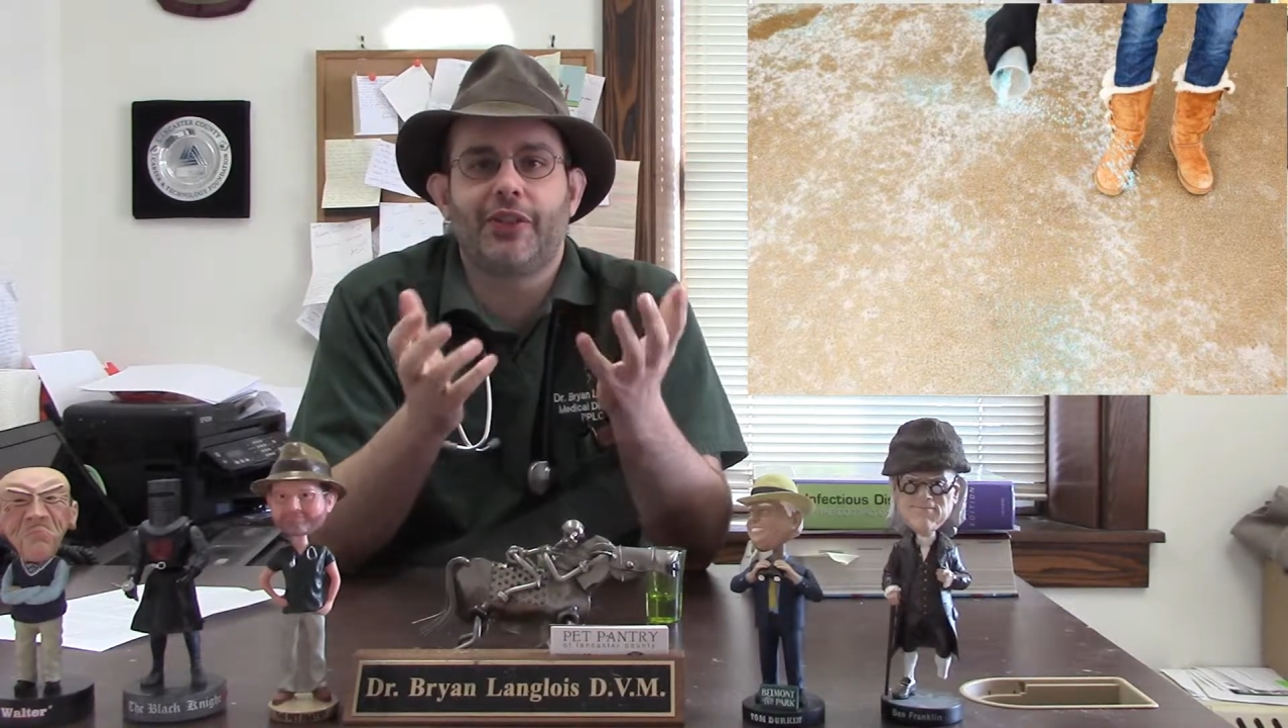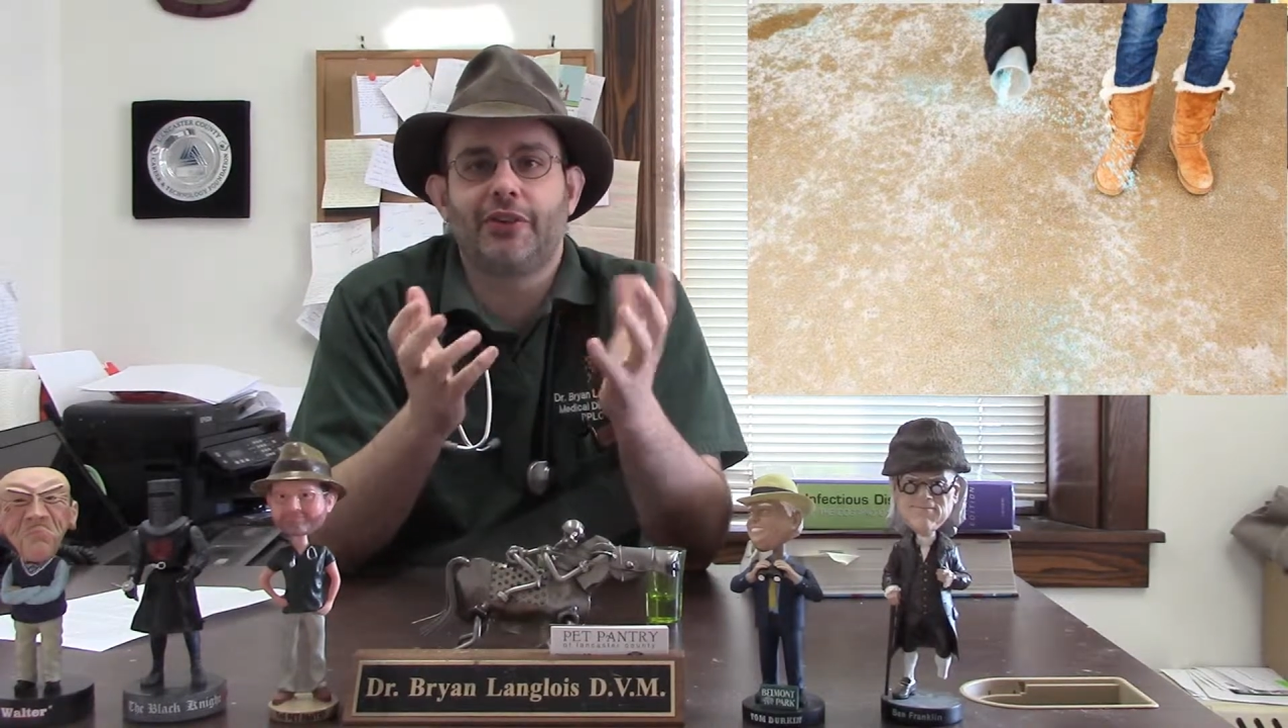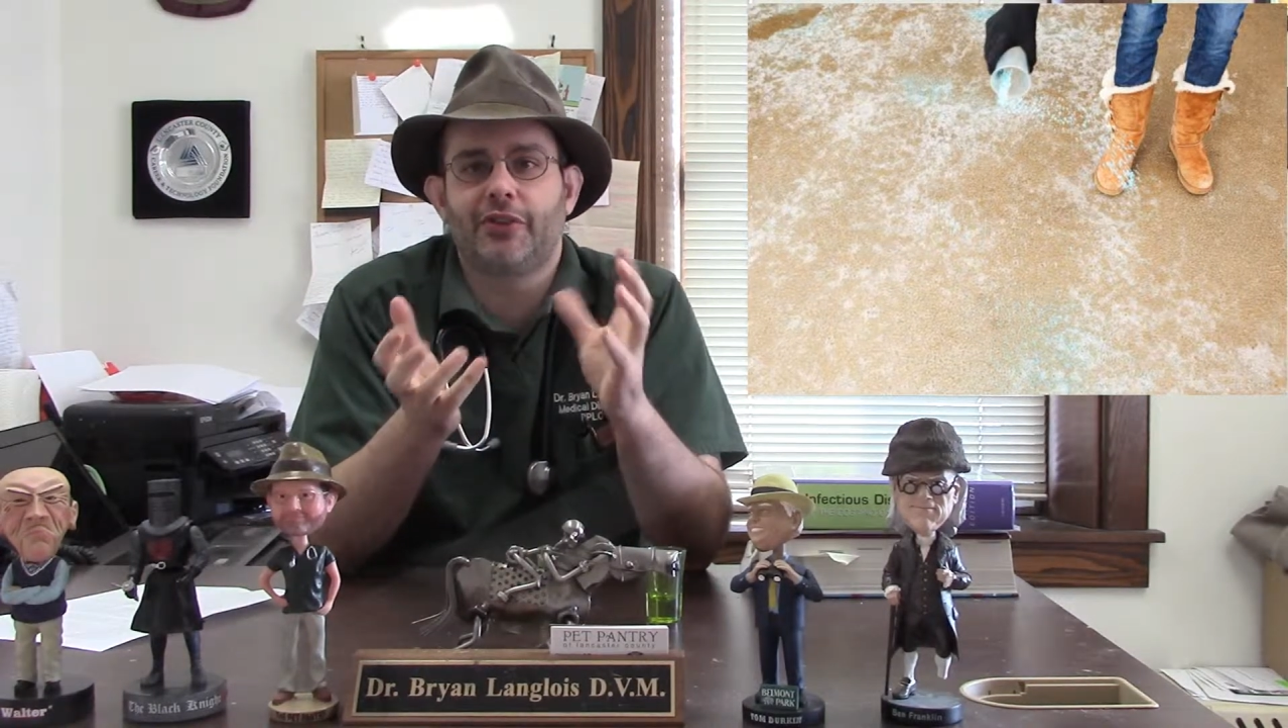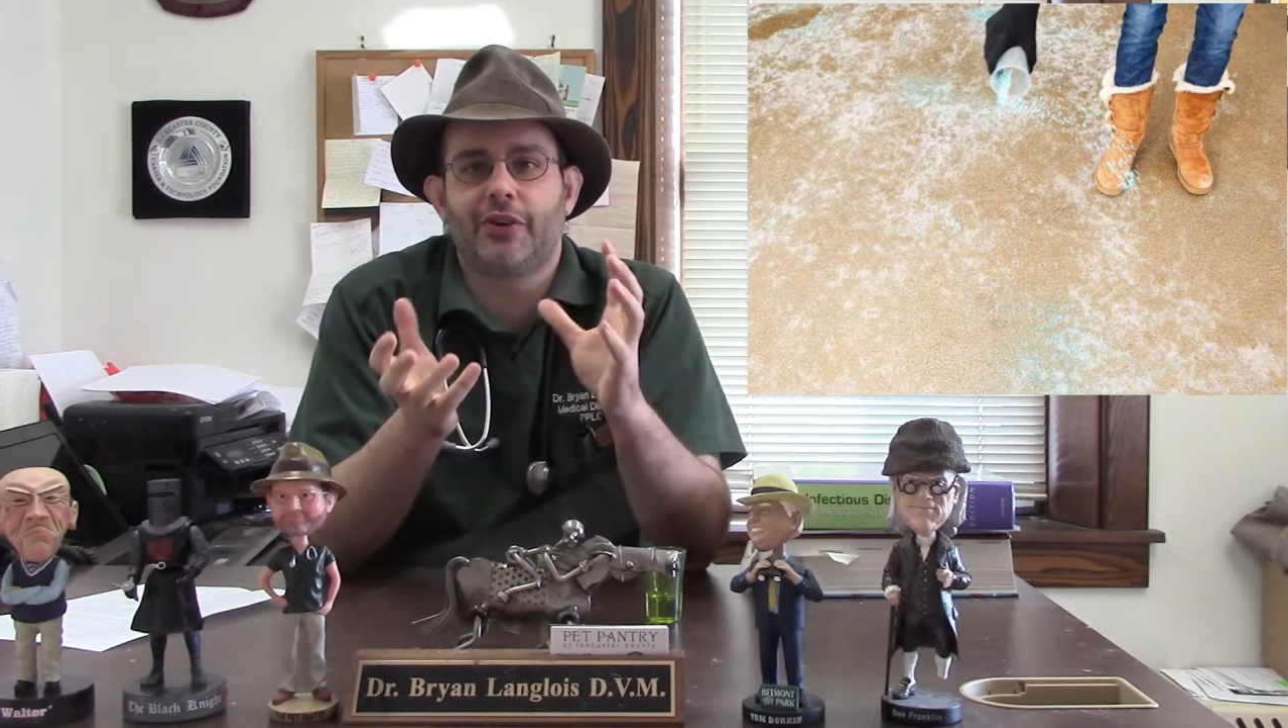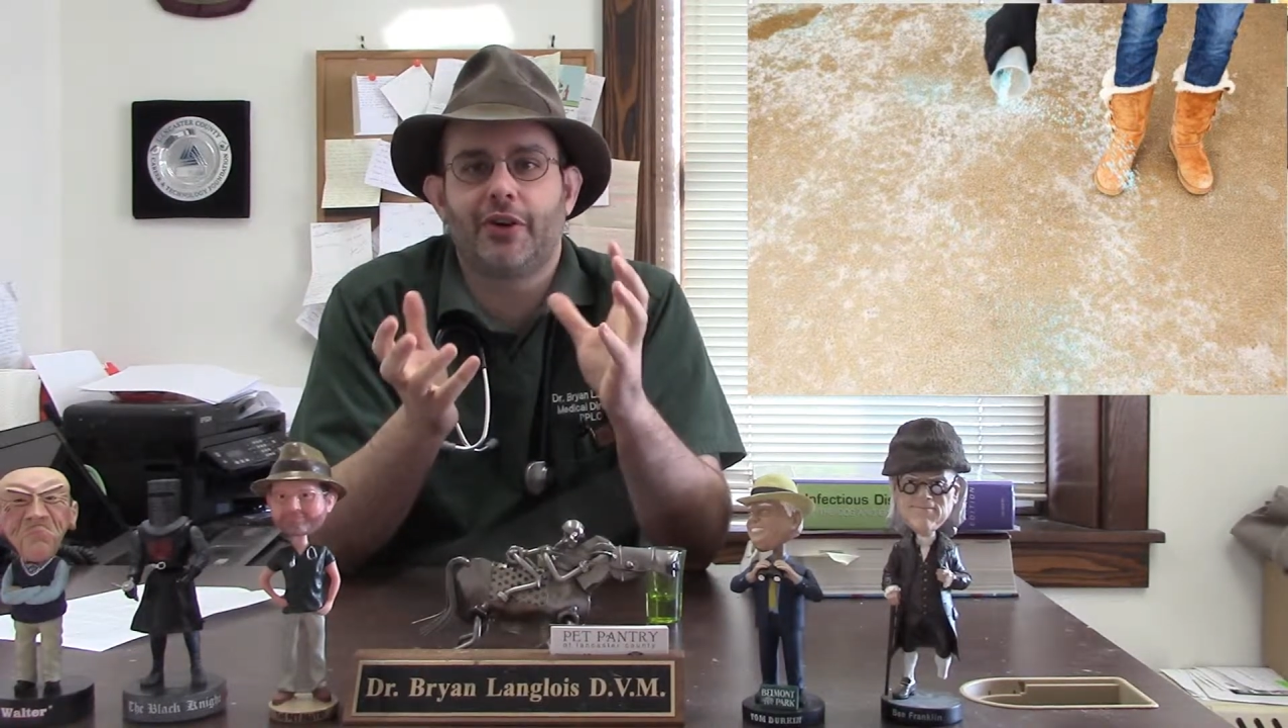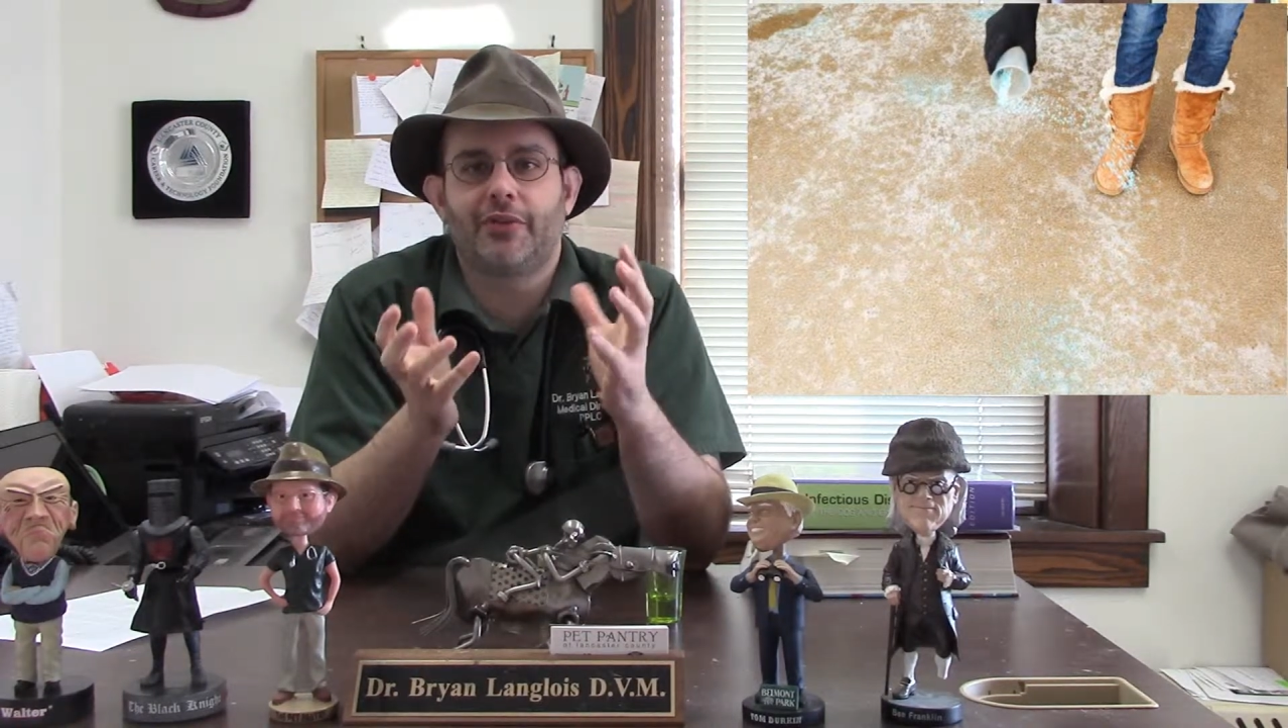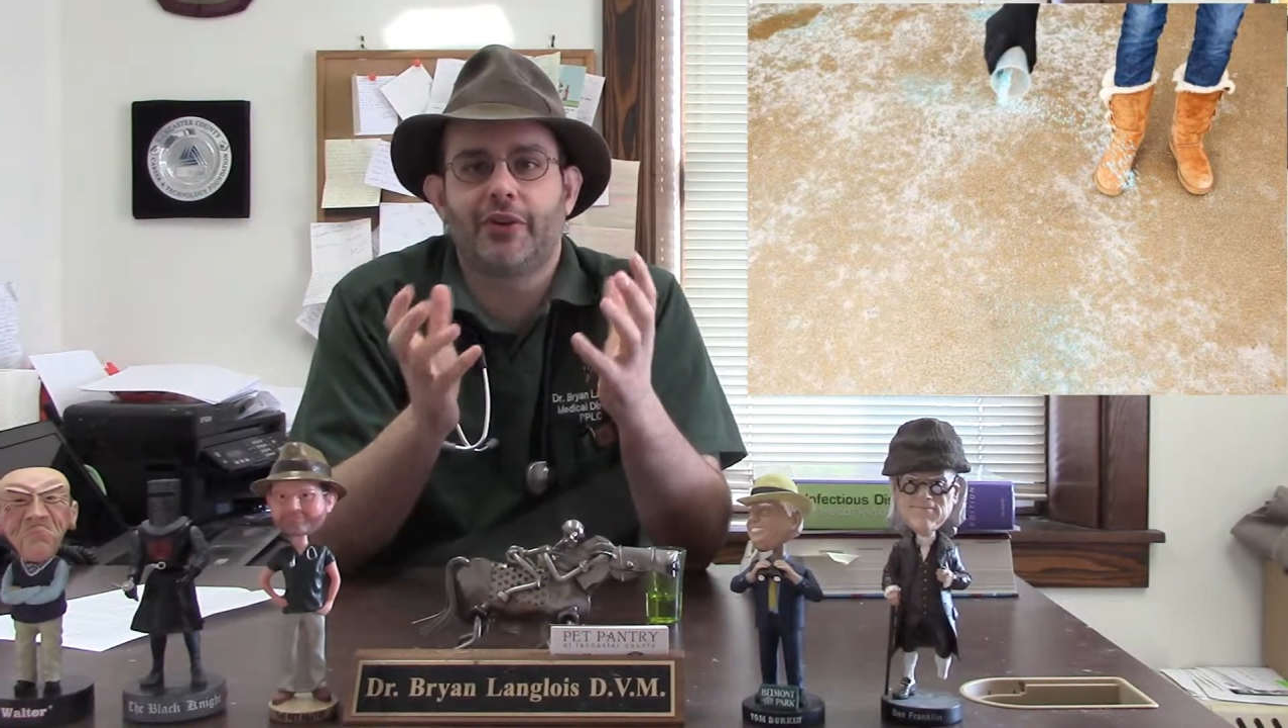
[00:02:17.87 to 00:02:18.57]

things are